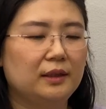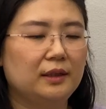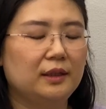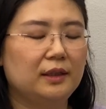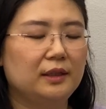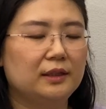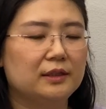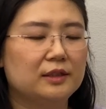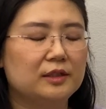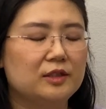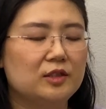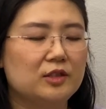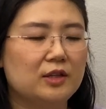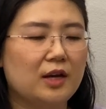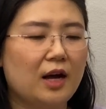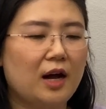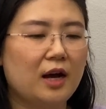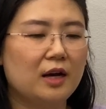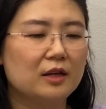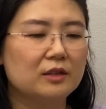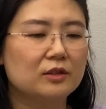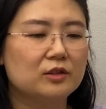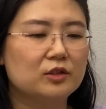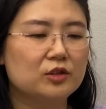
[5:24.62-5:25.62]
is
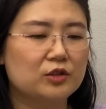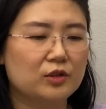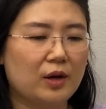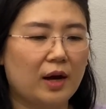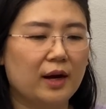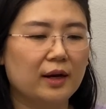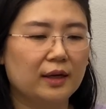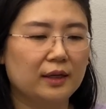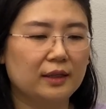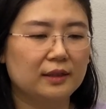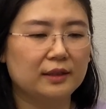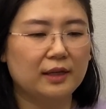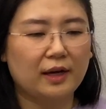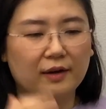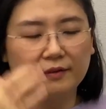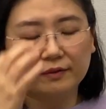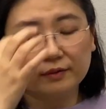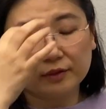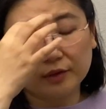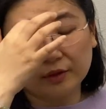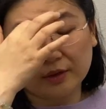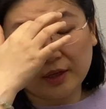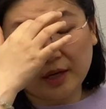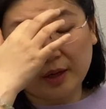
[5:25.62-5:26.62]
not strong enough
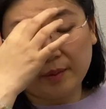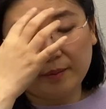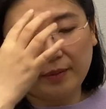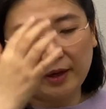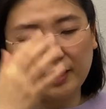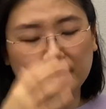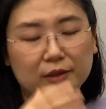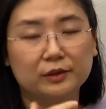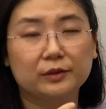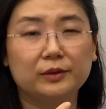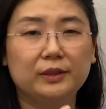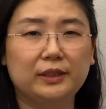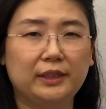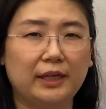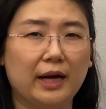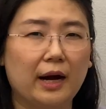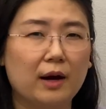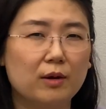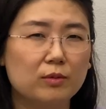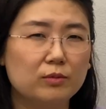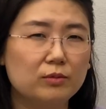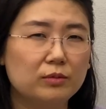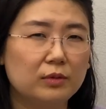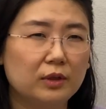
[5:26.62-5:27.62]
to compare to
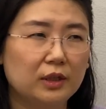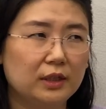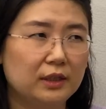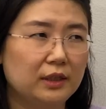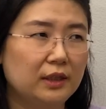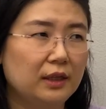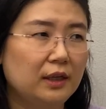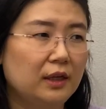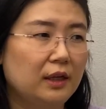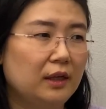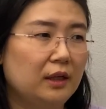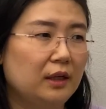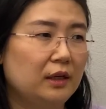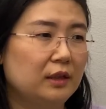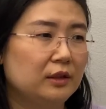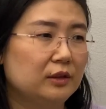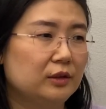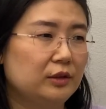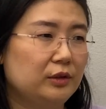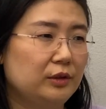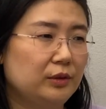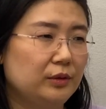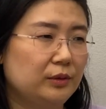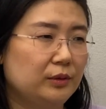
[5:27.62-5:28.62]
Yang Wood
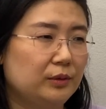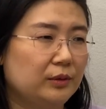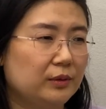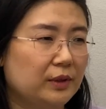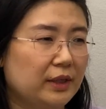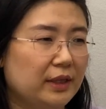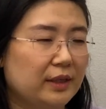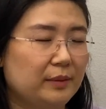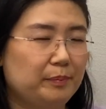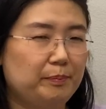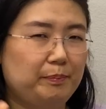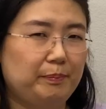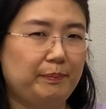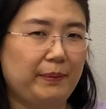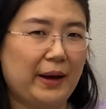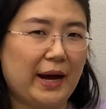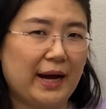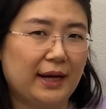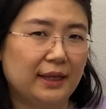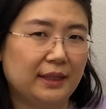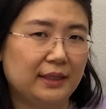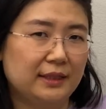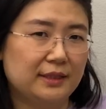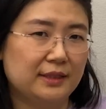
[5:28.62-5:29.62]
to
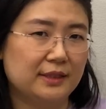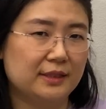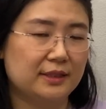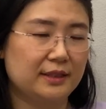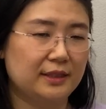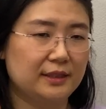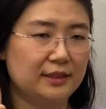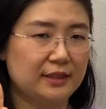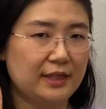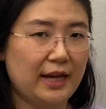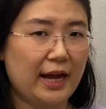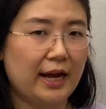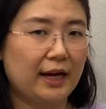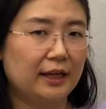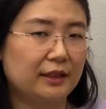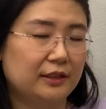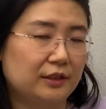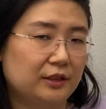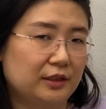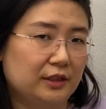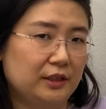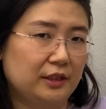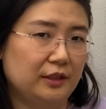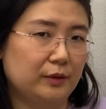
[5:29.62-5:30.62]
balance this
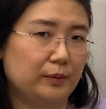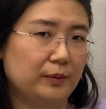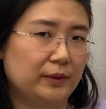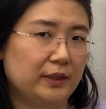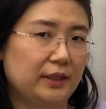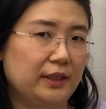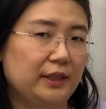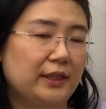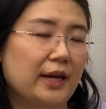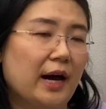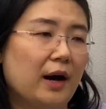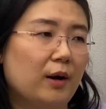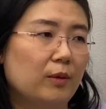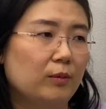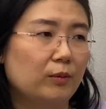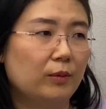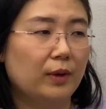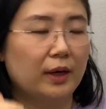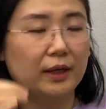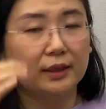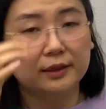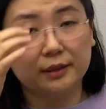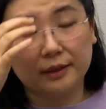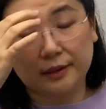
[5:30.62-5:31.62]
energy with Yang
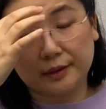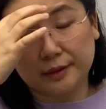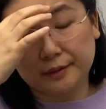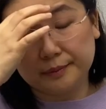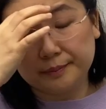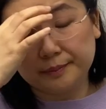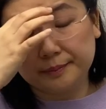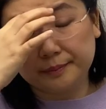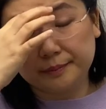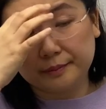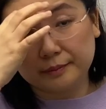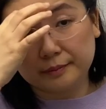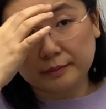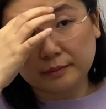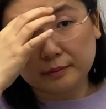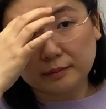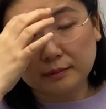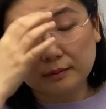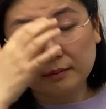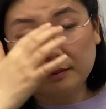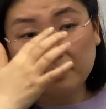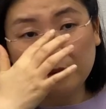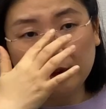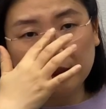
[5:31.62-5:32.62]
water.
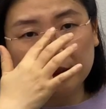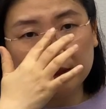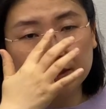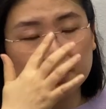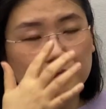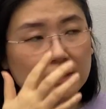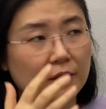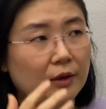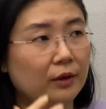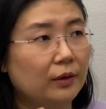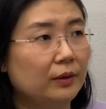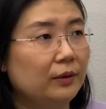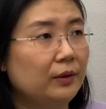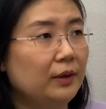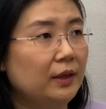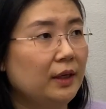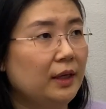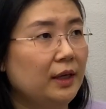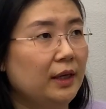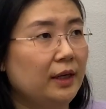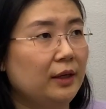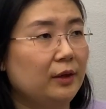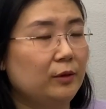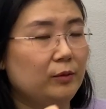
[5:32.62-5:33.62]
So
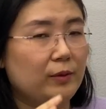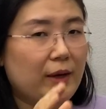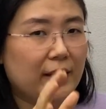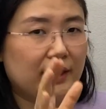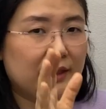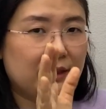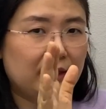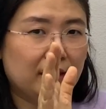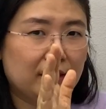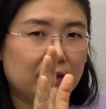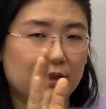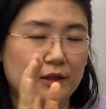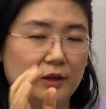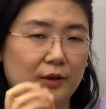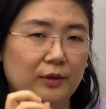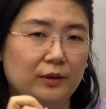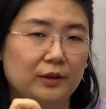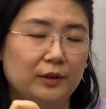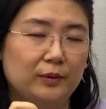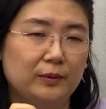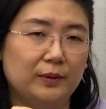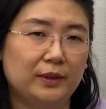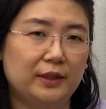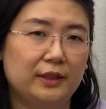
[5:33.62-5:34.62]
rather than
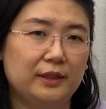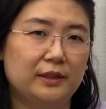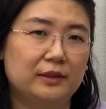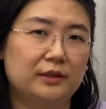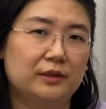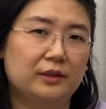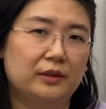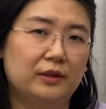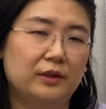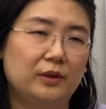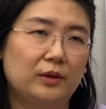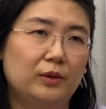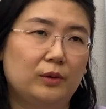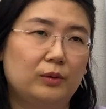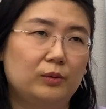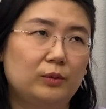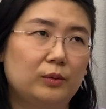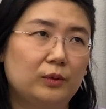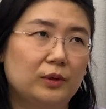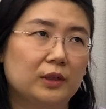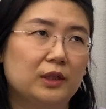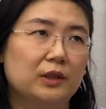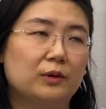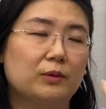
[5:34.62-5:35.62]
going with this
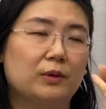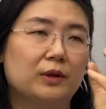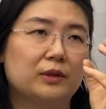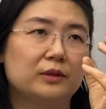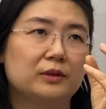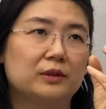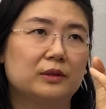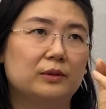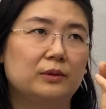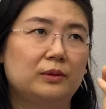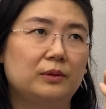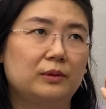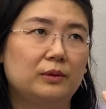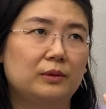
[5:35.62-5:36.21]
water grows